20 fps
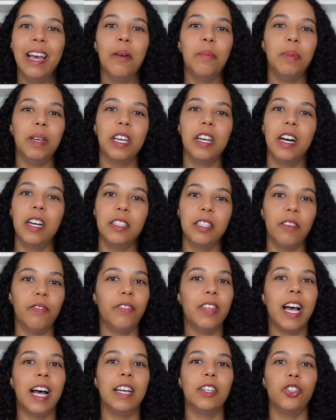Because of
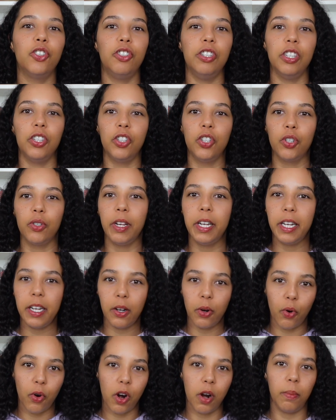that, she is treated
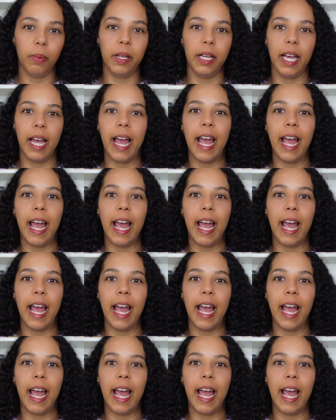horribly,